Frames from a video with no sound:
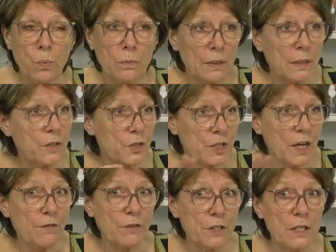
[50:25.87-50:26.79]
in the
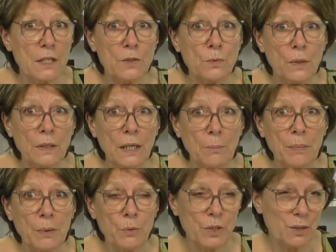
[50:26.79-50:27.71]
70s when they
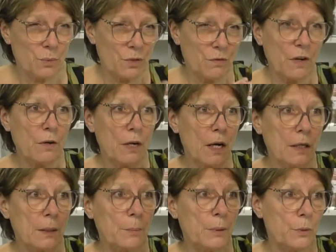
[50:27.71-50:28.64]
built it, it was a very
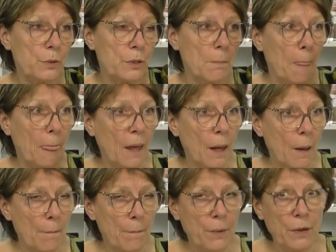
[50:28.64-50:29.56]
ugly building,
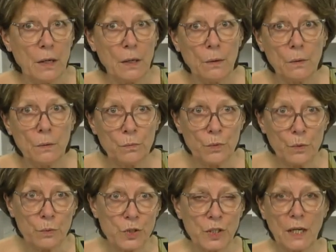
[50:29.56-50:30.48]
but
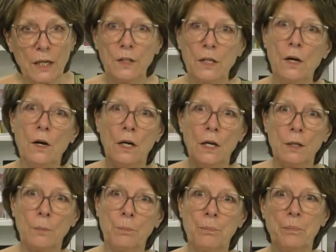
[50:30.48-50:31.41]
real state of the art,
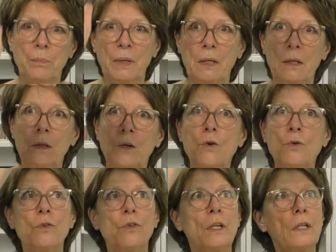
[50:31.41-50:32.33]
like a big
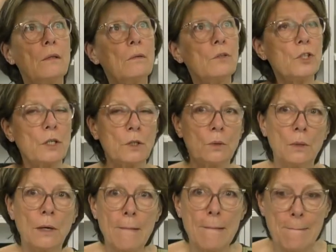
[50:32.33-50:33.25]
concrete
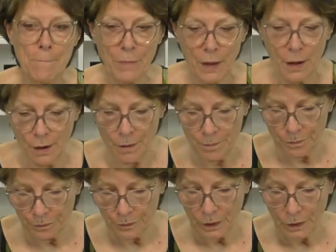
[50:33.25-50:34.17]
jungle. Um,
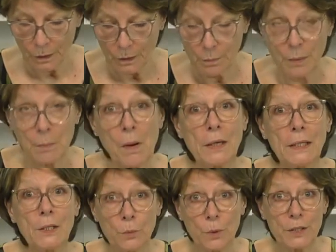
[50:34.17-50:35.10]
but my
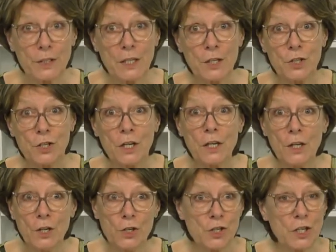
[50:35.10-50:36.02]
needlework teacher,
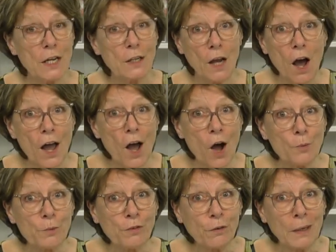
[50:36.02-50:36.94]
she had high
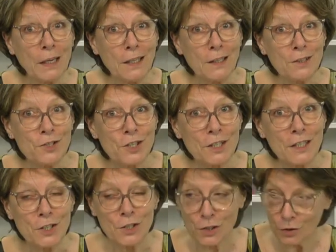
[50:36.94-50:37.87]
hopes for me. She
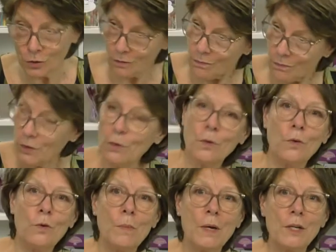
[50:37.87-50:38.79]
did. She took
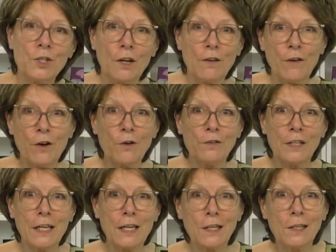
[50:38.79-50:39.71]
all my stuff over
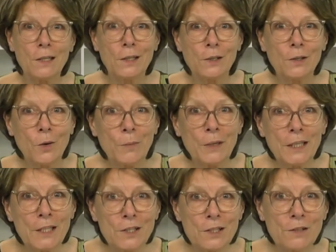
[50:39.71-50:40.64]
there, got me
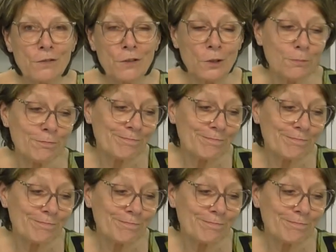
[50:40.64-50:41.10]
an interview.